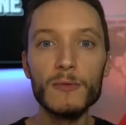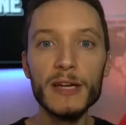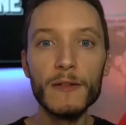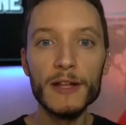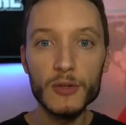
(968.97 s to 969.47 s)

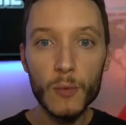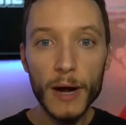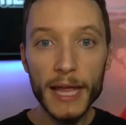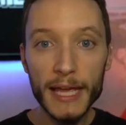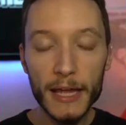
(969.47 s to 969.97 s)
nearly
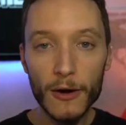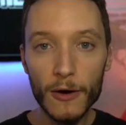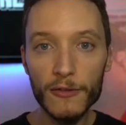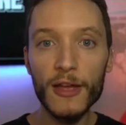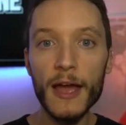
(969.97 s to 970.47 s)
20
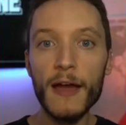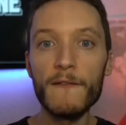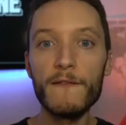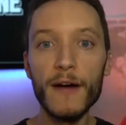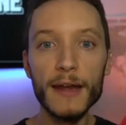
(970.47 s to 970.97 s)
years
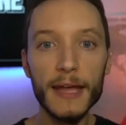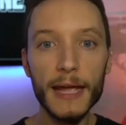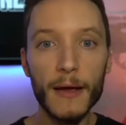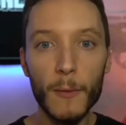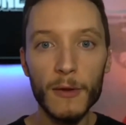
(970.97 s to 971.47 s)

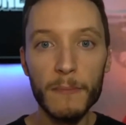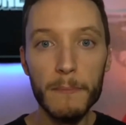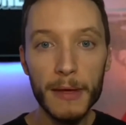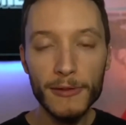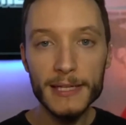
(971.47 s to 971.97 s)
funding with
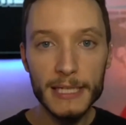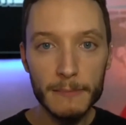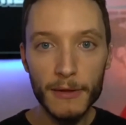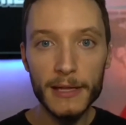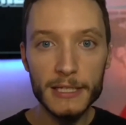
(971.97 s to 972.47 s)
millions
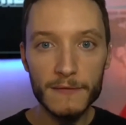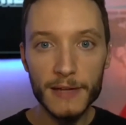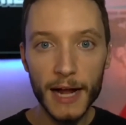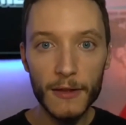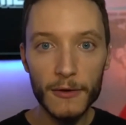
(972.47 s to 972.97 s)
and millions of
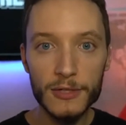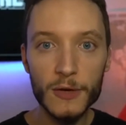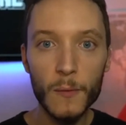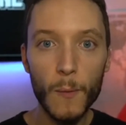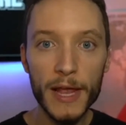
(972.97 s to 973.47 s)
dollars
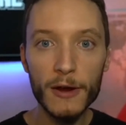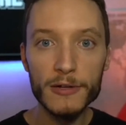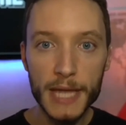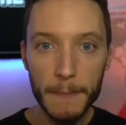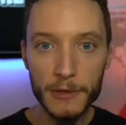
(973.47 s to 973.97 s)

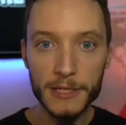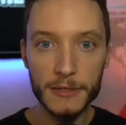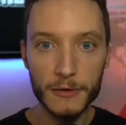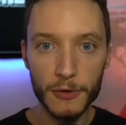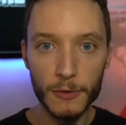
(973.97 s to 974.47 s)
Uyghur
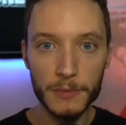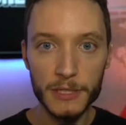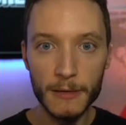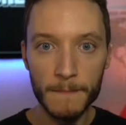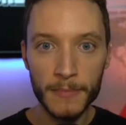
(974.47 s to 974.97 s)
separatist
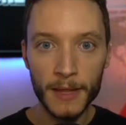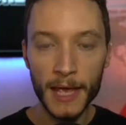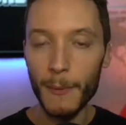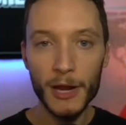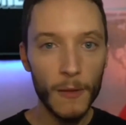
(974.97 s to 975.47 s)
groups.
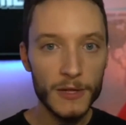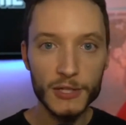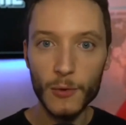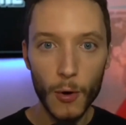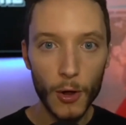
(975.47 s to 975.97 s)
And we know
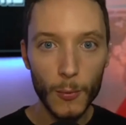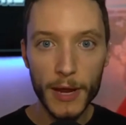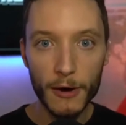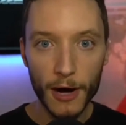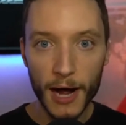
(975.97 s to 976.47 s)
this, the World
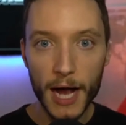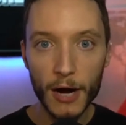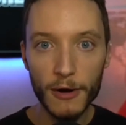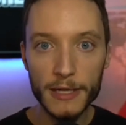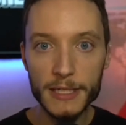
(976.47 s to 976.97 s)
Uyghur
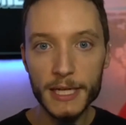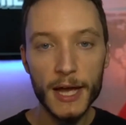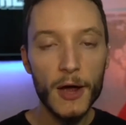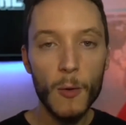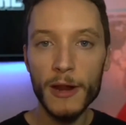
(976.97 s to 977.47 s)
Congress.
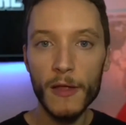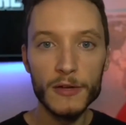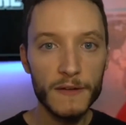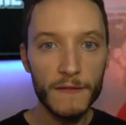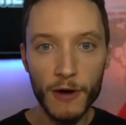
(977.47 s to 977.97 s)
We know
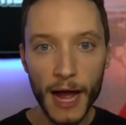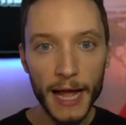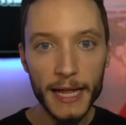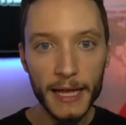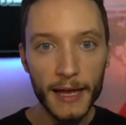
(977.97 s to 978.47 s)
there's a
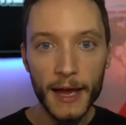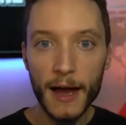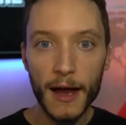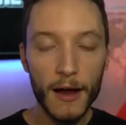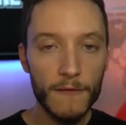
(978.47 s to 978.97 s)
variety
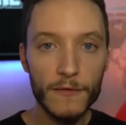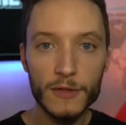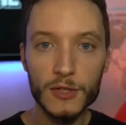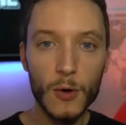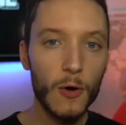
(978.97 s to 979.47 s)
of
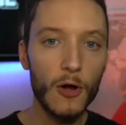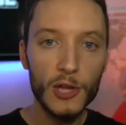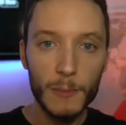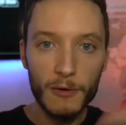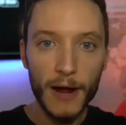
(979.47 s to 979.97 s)
so-called
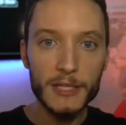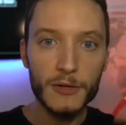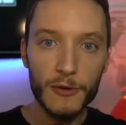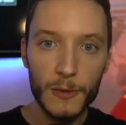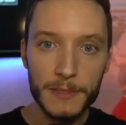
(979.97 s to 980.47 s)
human rights
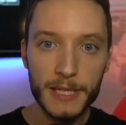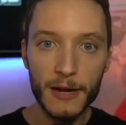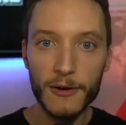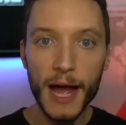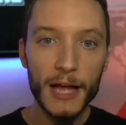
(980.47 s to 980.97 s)
groups
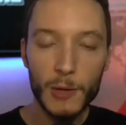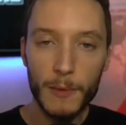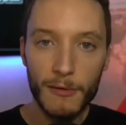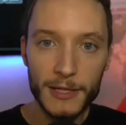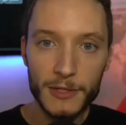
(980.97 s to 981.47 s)
that are not
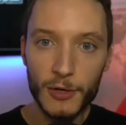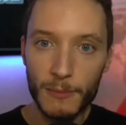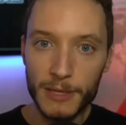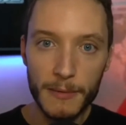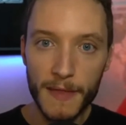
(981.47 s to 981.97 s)
human rights
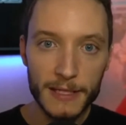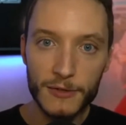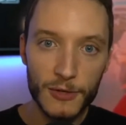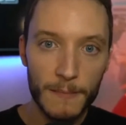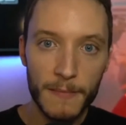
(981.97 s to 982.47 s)
groups. I mean, that's
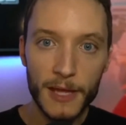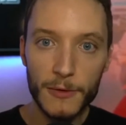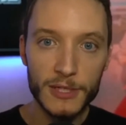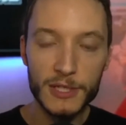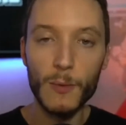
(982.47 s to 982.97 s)
the term they
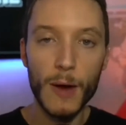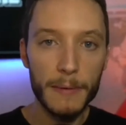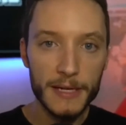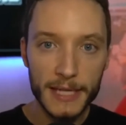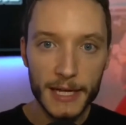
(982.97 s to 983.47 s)
use. It's the
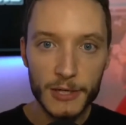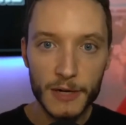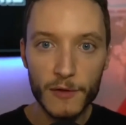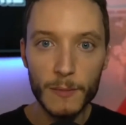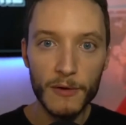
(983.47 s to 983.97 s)
weaponization
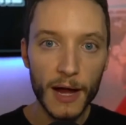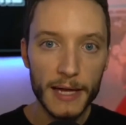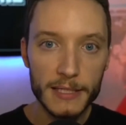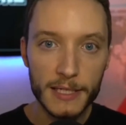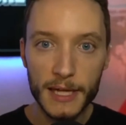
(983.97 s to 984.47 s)
of human
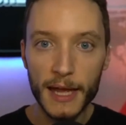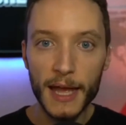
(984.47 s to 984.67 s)
rights.